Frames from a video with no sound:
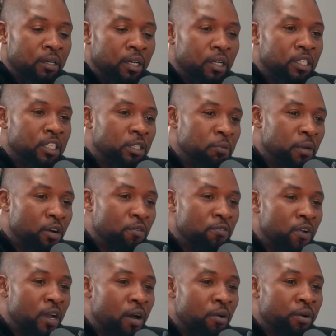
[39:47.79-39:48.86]
get the spelt oh,
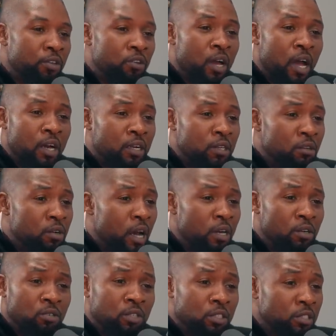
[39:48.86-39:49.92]
flour. You gotta you
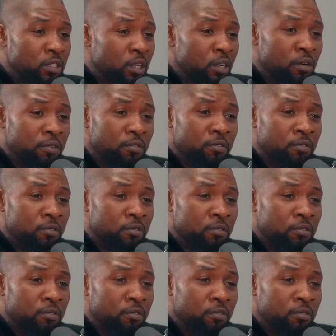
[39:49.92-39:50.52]
gotta do it yourself.